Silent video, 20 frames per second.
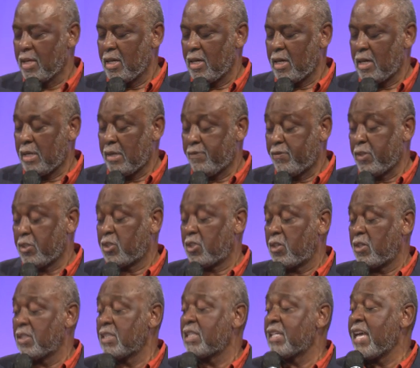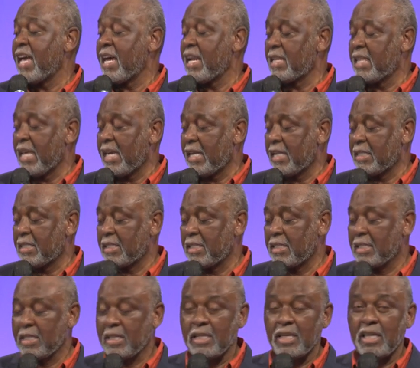uh, for certain candidates.
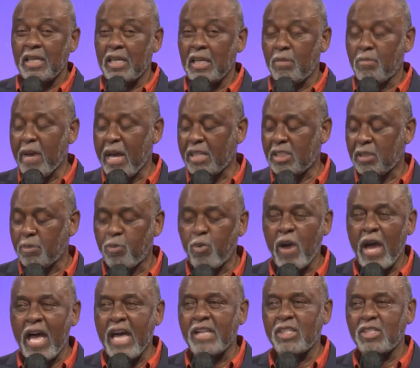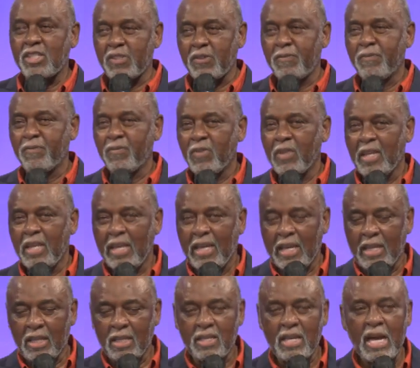And it might surprise you.
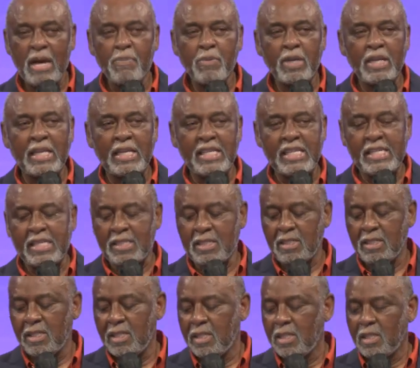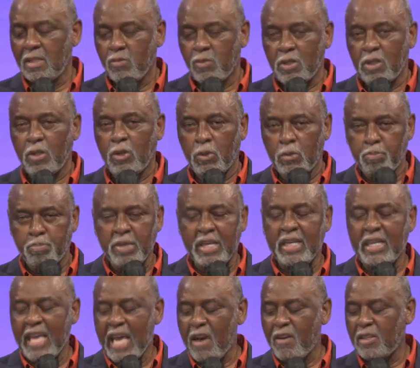At the top of that list were those
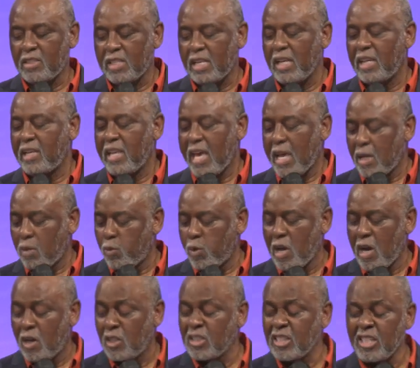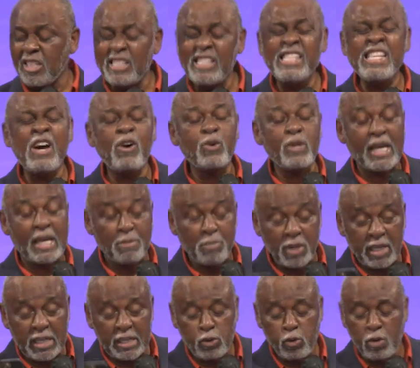big counties in Atlanta. We all know that. But
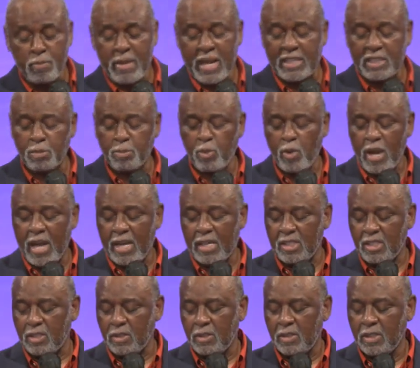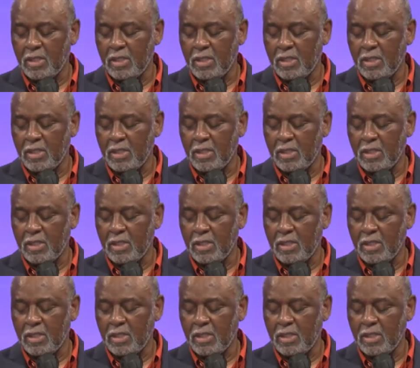here's what might surprise you